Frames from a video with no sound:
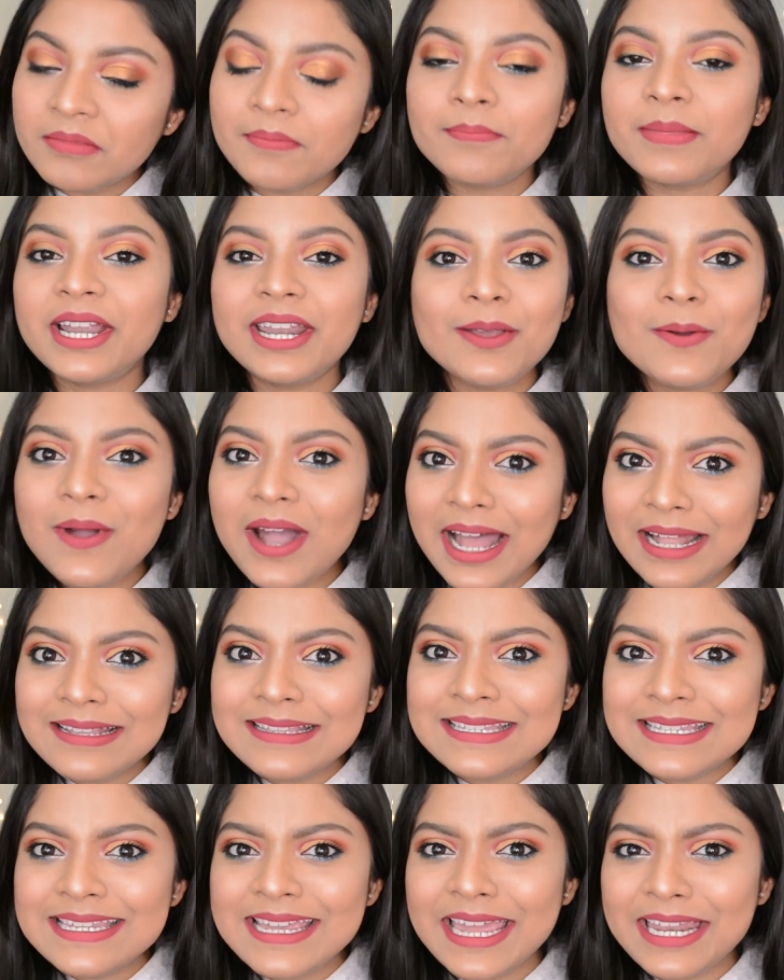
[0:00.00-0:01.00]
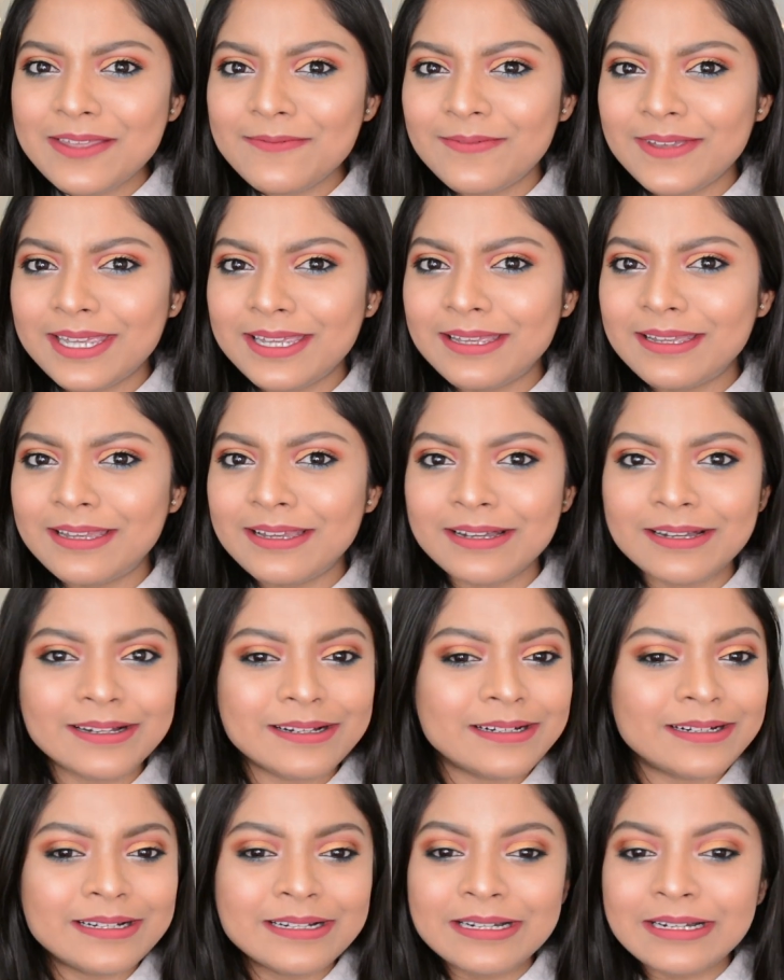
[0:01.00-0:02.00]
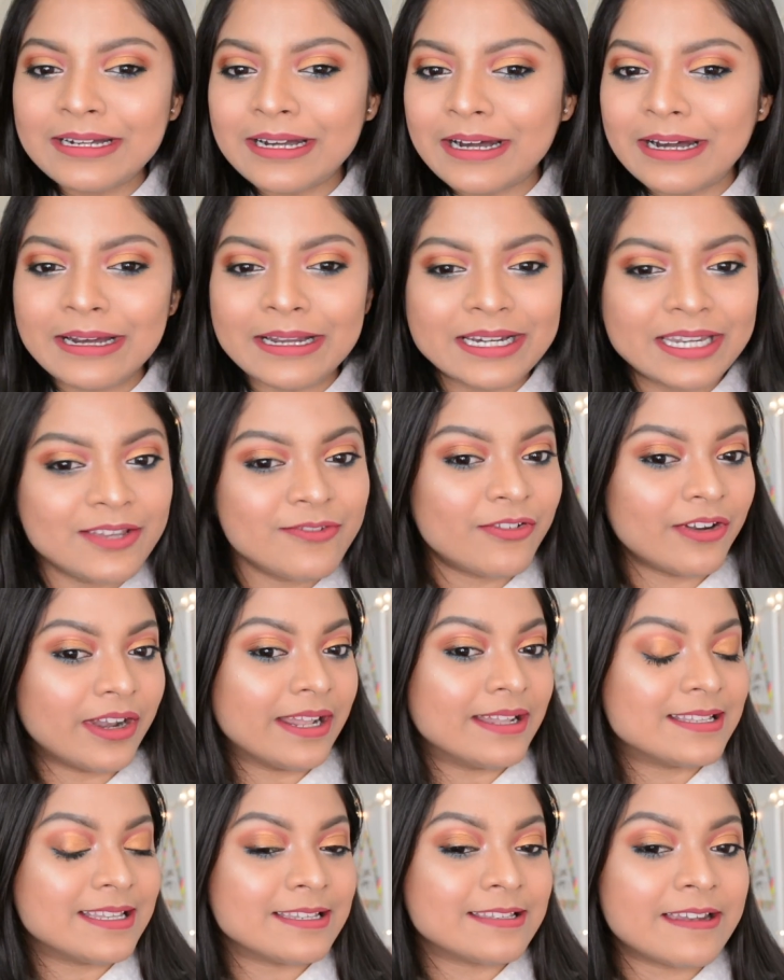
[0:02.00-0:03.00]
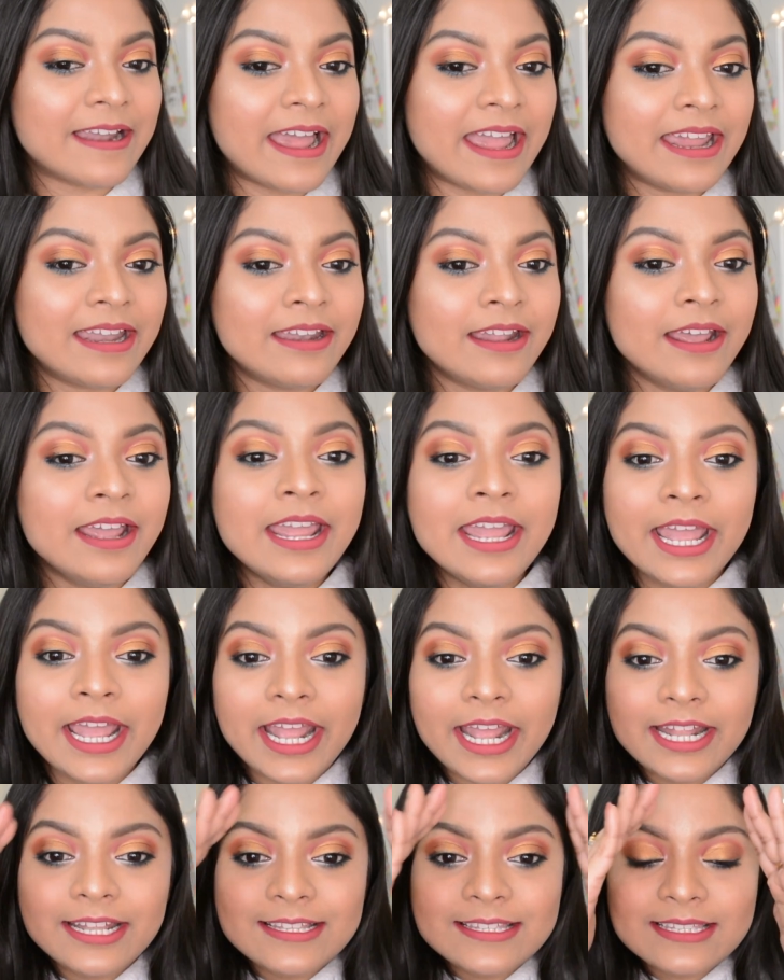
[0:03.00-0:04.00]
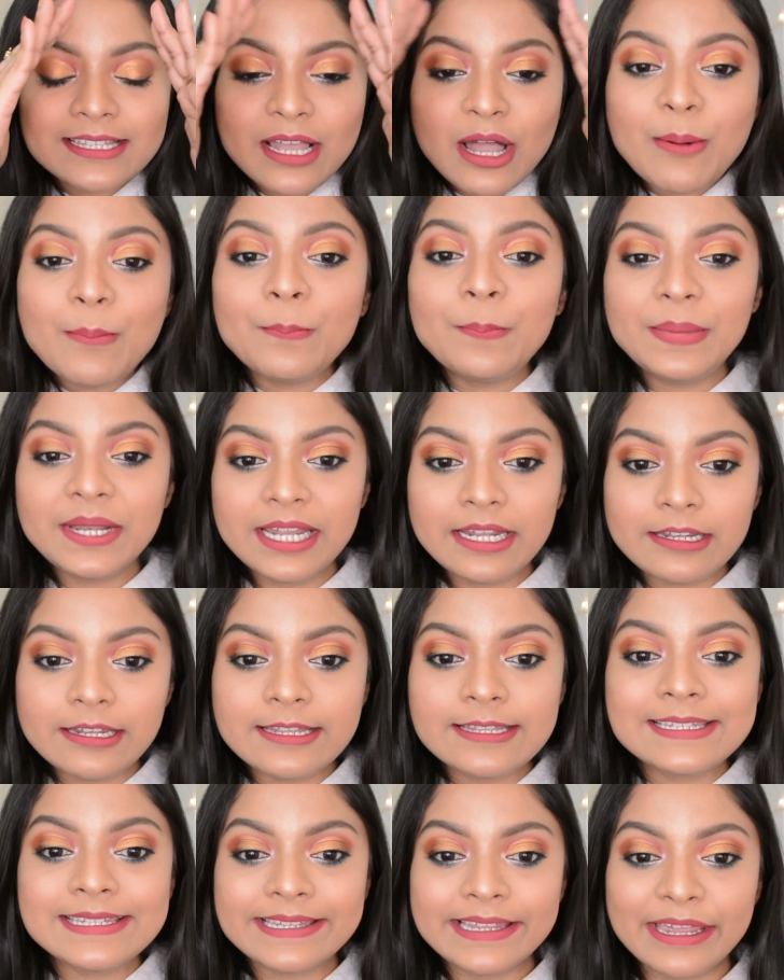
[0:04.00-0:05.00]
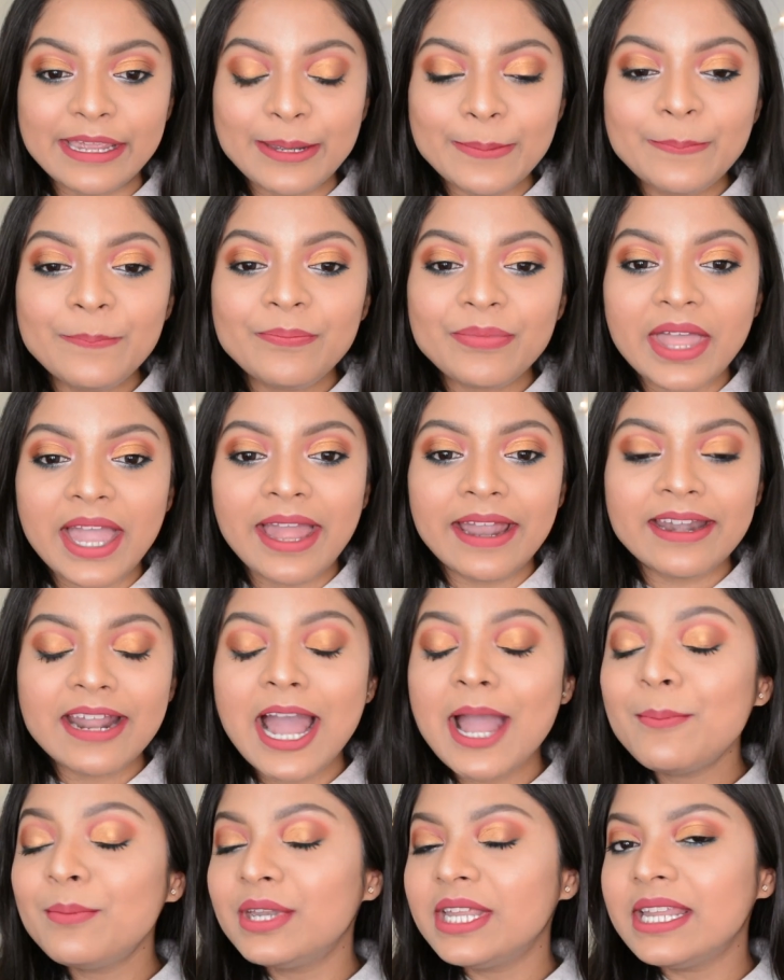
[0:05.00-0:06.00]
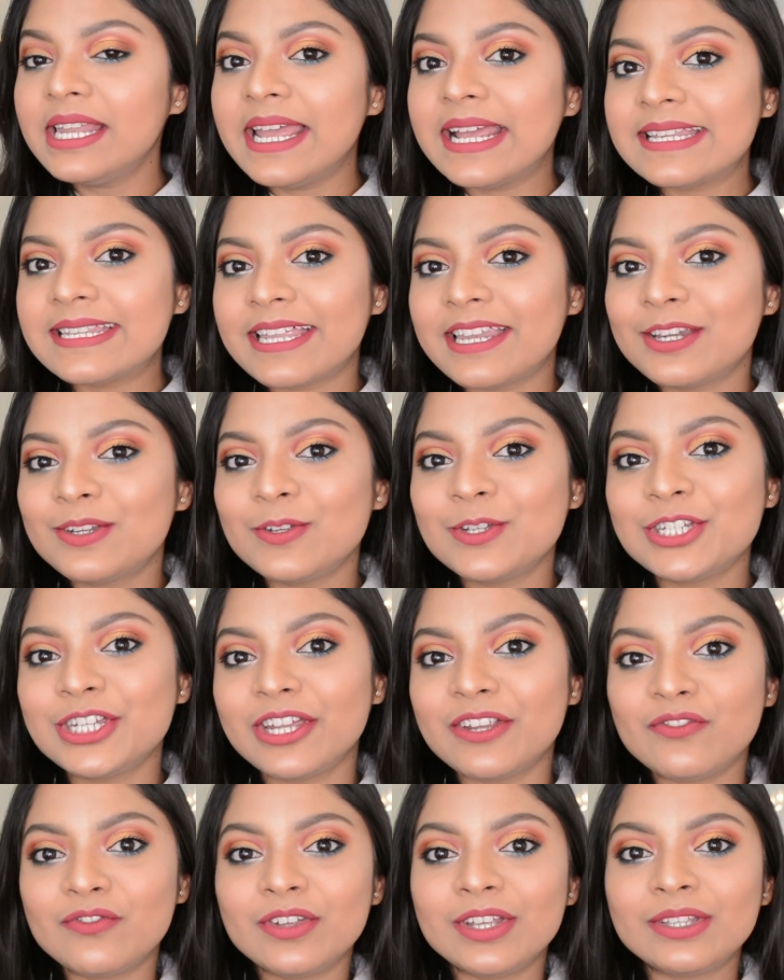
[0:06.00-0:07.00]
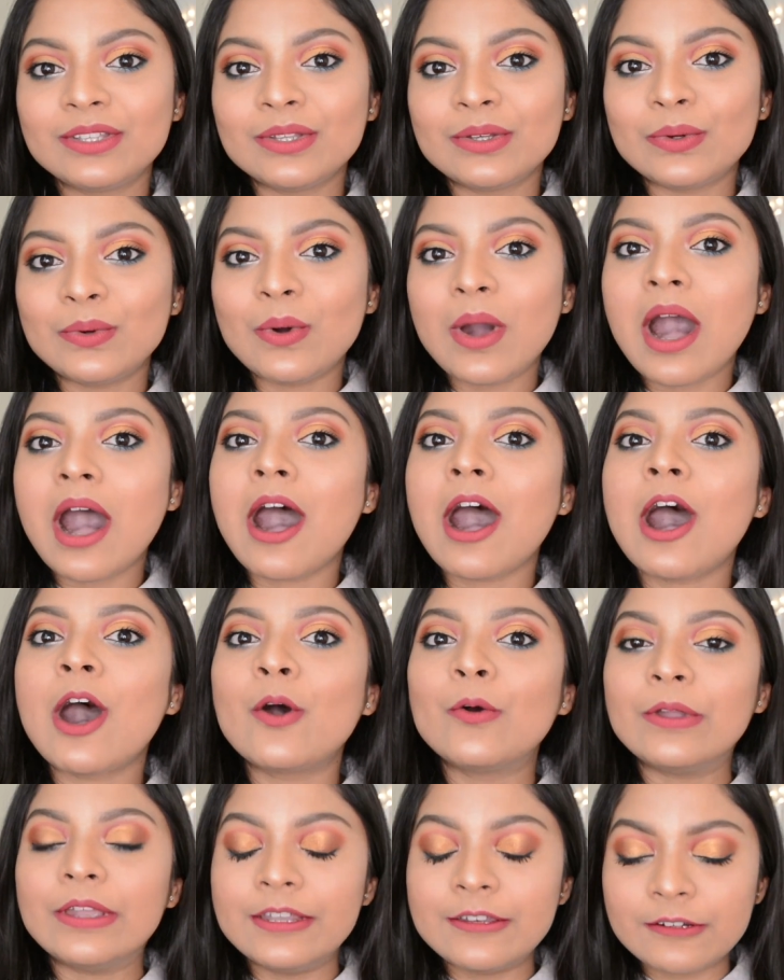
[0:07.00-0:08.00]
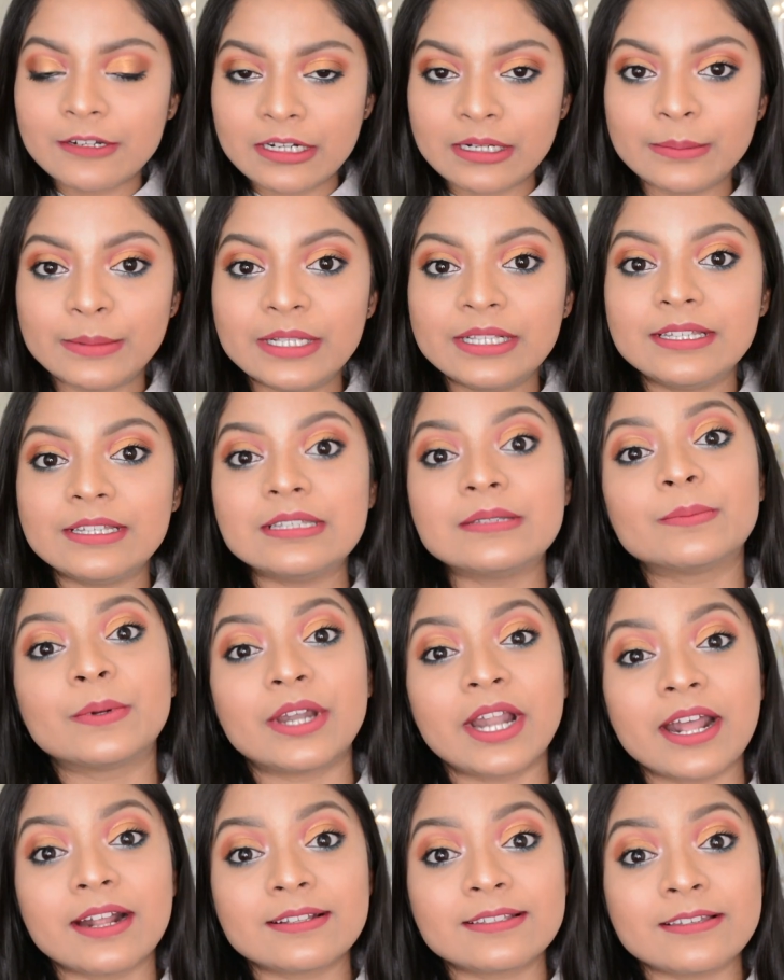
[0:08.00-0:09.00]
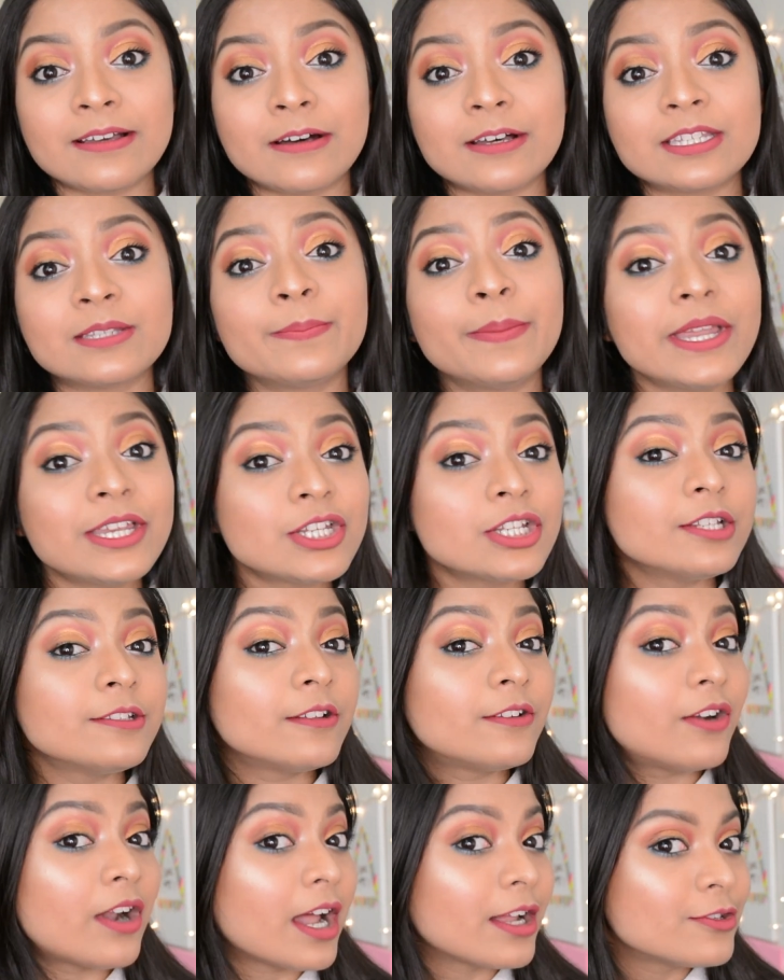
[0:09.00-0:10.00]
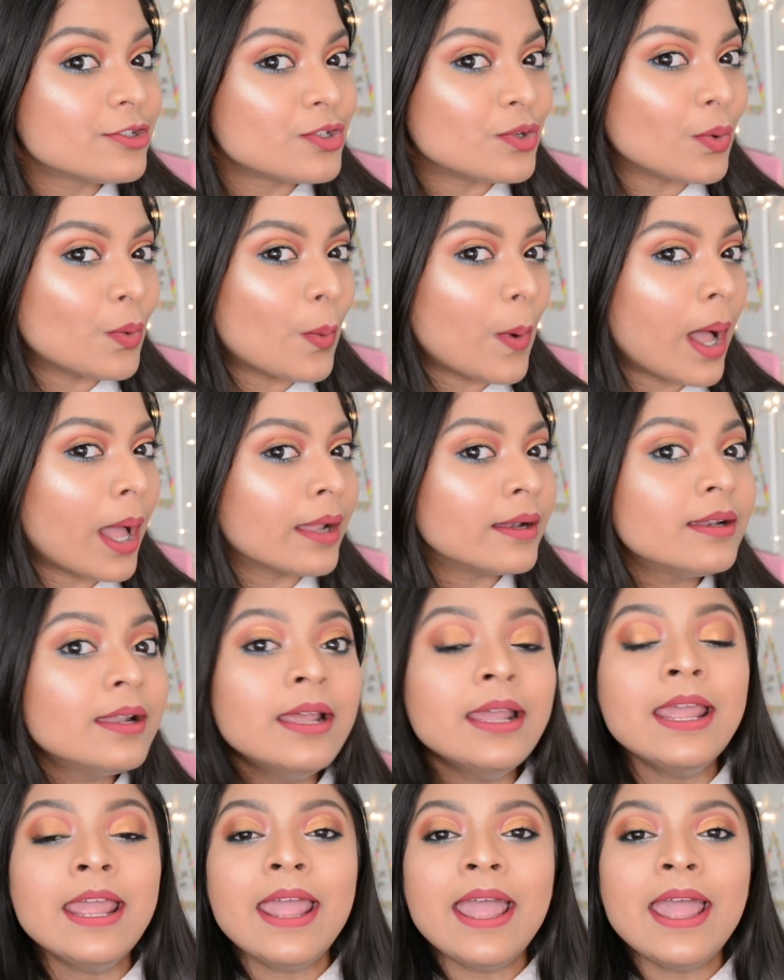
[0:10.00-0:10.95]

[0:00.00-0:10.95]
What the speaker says: But you can't see any big differences, right? It's completely same, and I'm really excited to share with you how incredible these products are, especially the drugstore one.